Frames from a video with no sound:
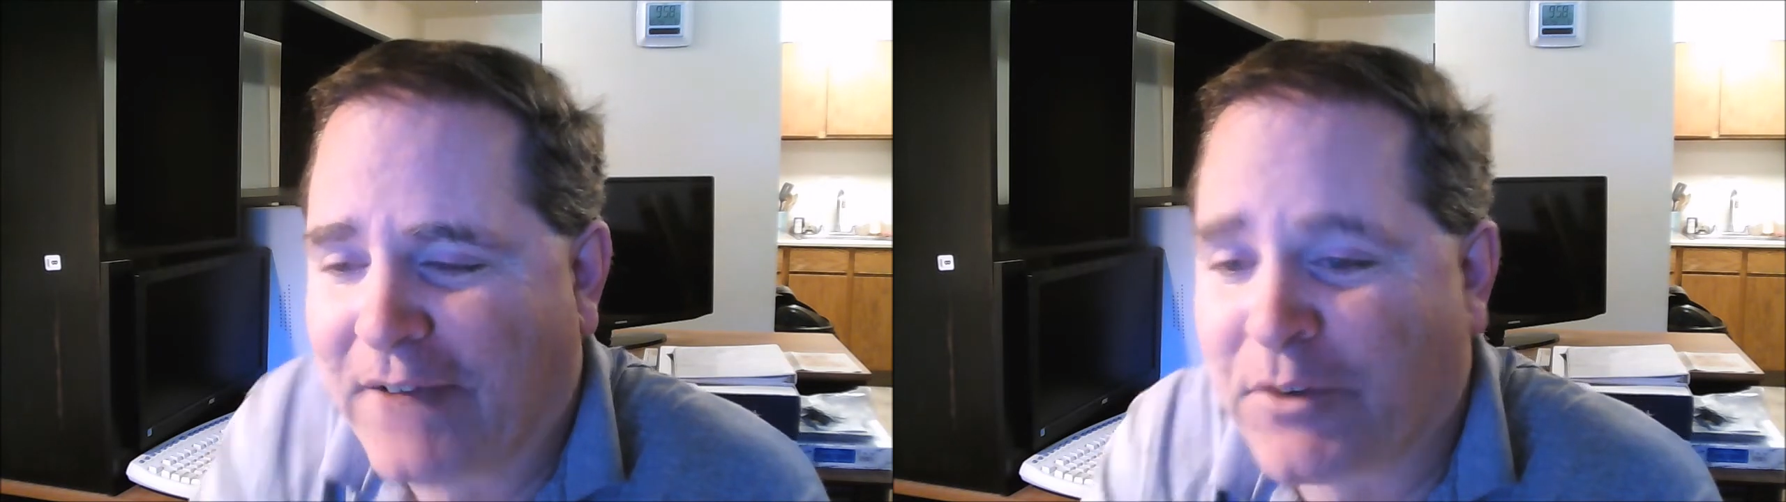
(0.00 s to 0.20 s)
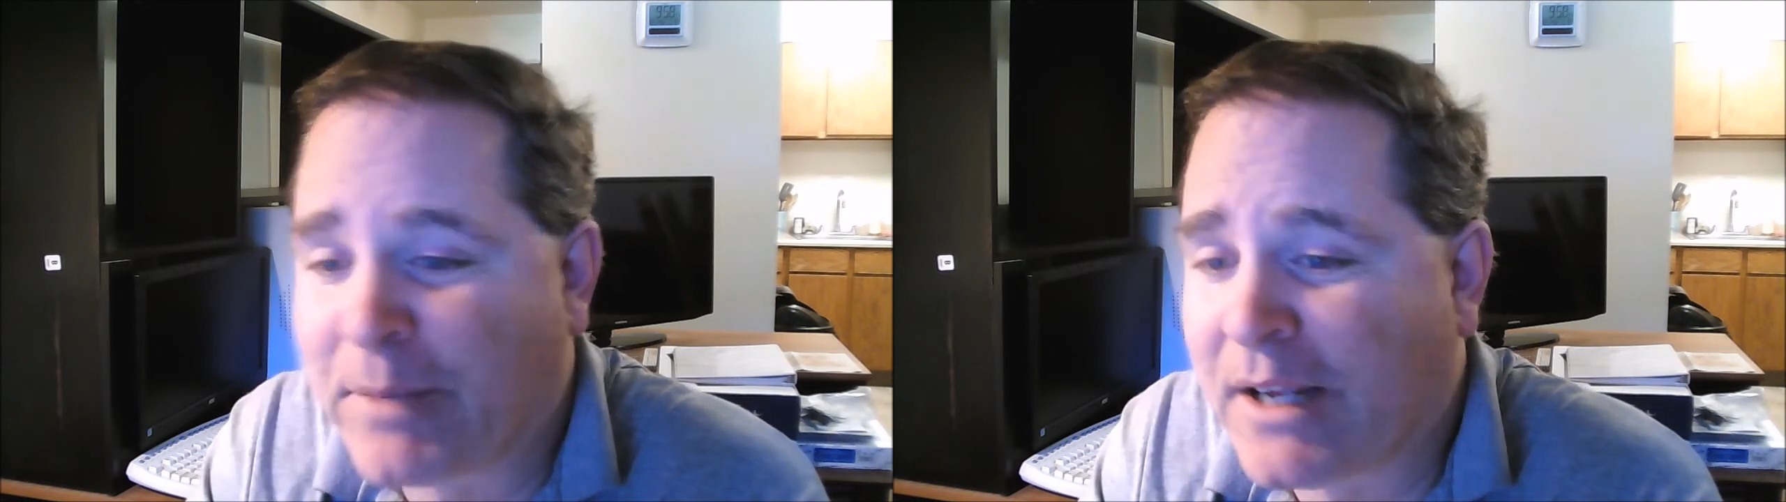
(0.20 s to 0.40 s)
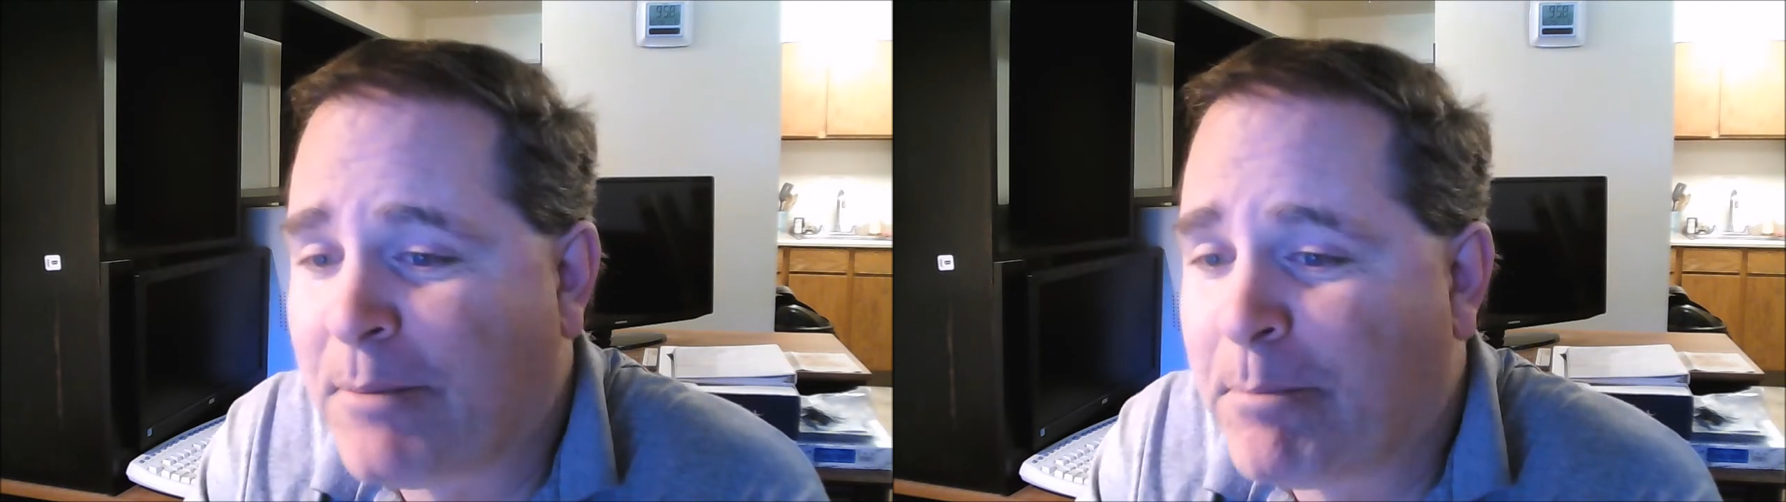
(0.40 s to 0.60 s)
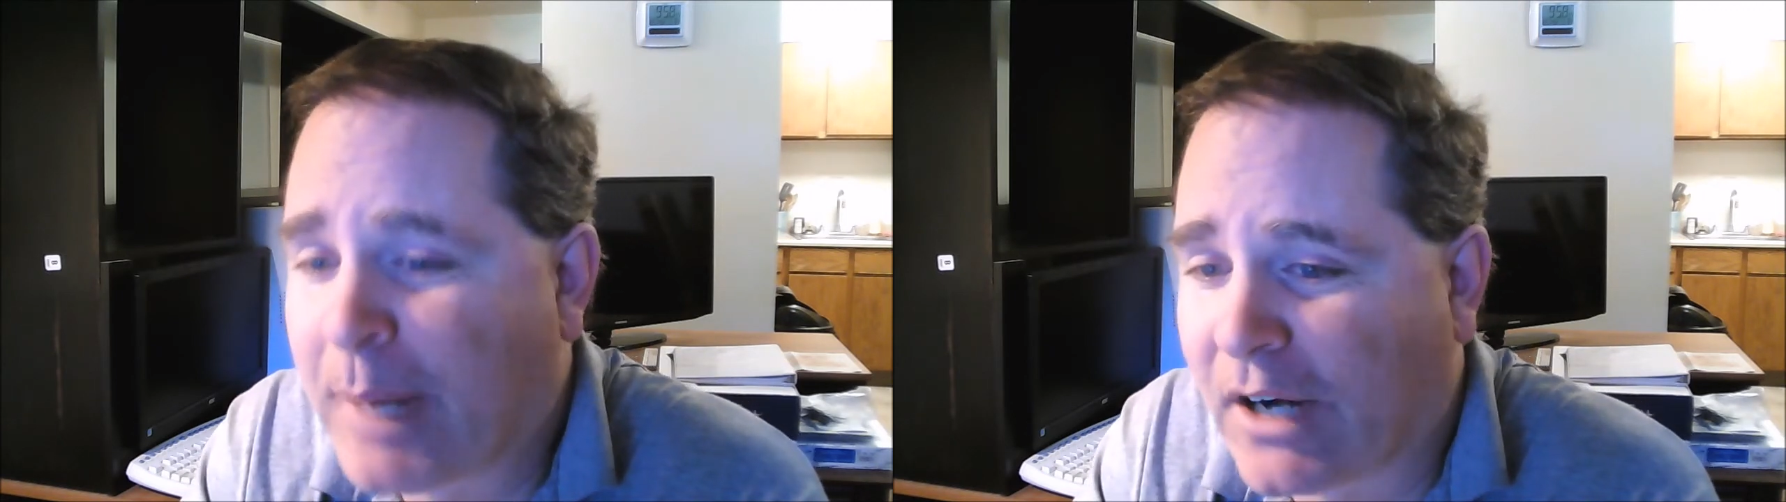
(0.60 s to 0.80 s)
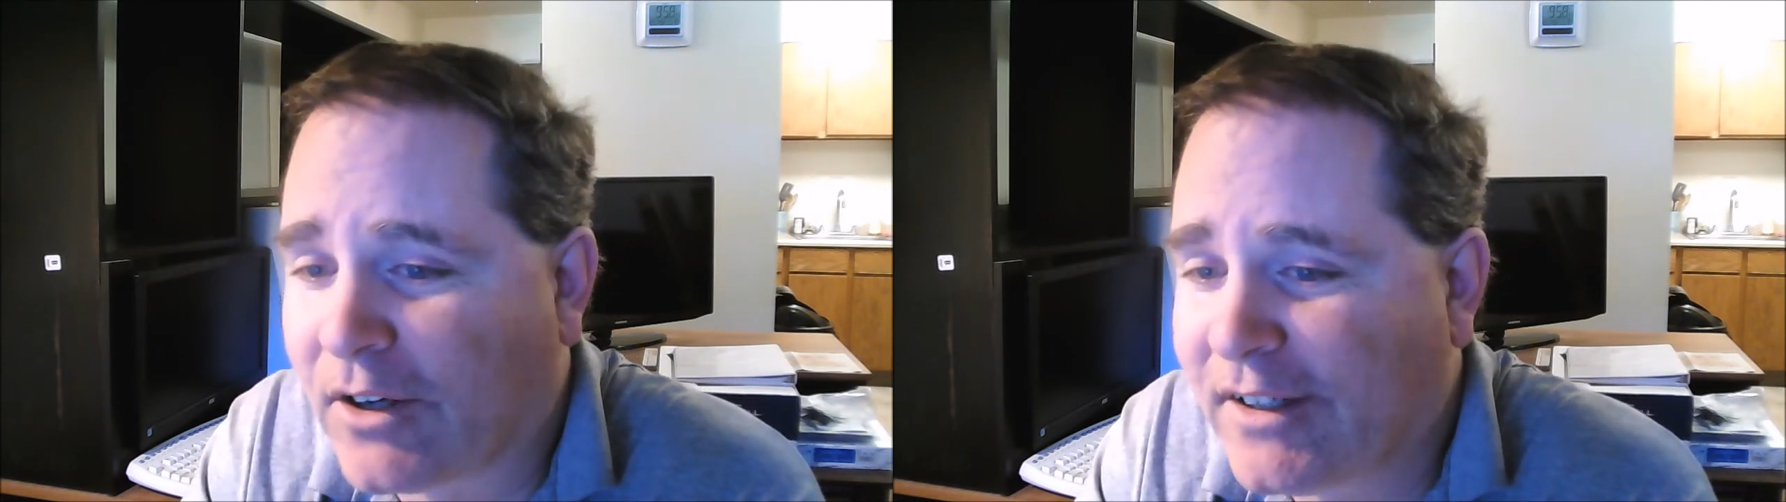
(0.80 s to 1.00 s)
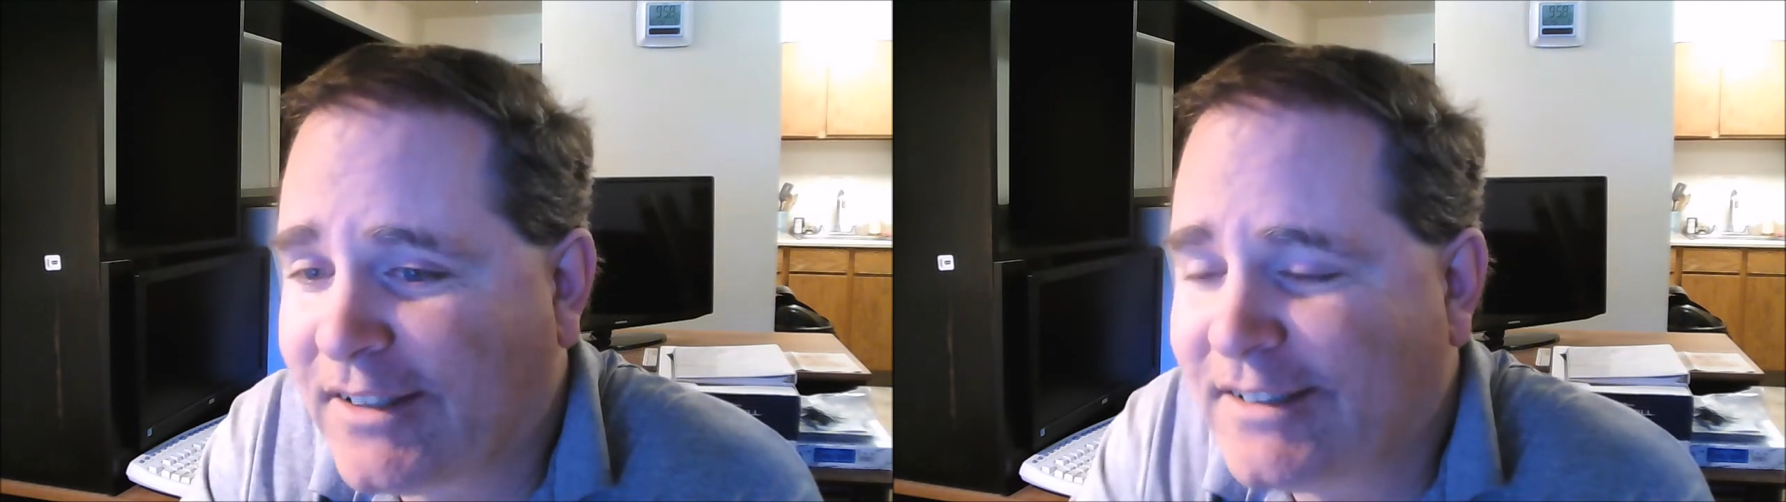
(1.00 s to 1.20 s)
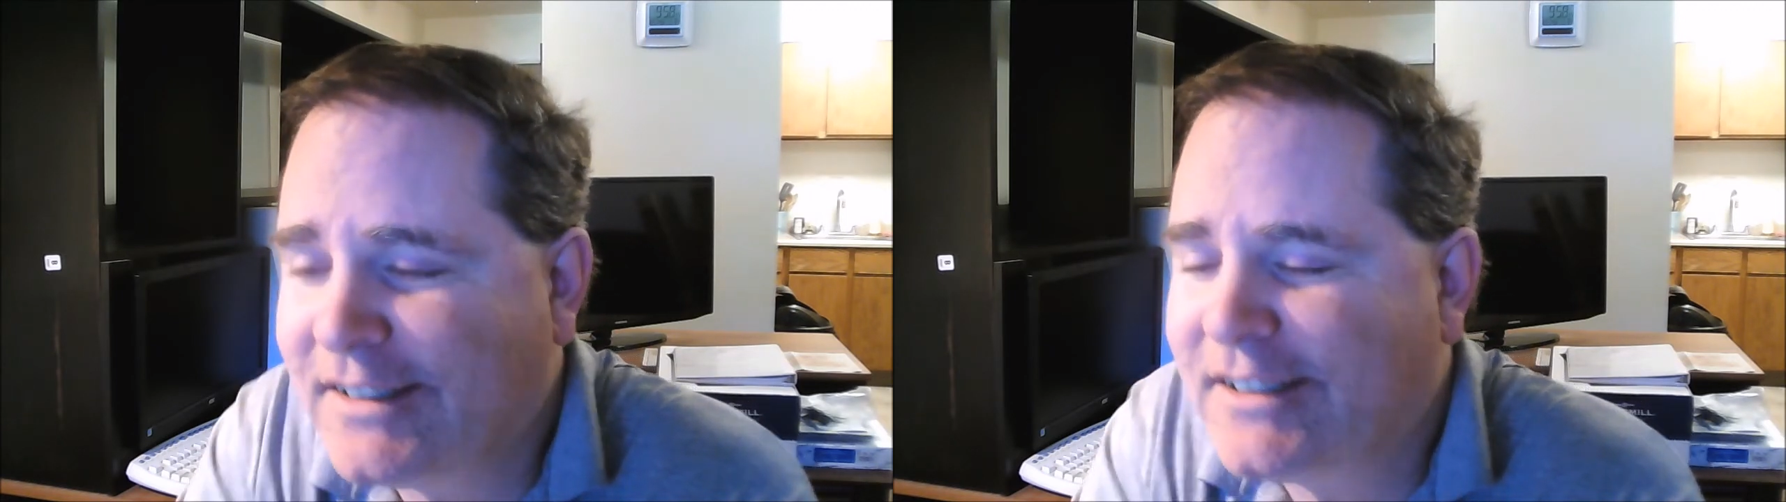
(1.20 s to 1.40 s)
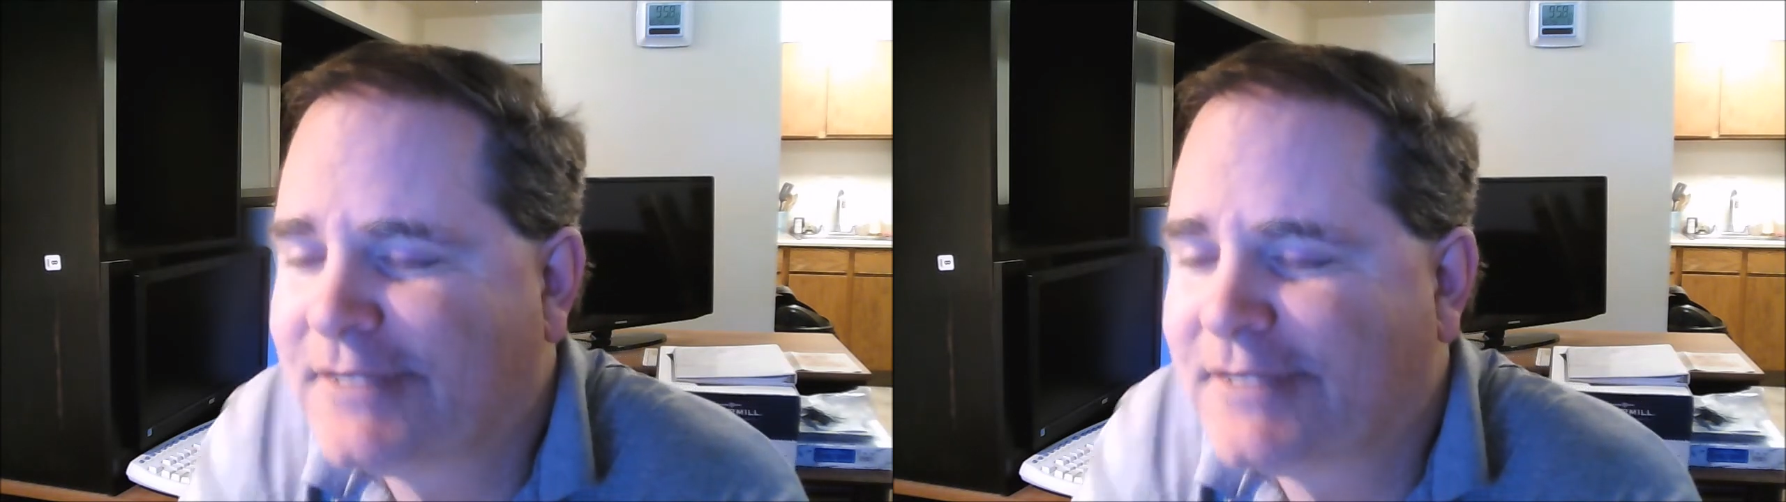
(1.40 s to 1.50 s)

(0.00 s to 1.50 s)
after being barren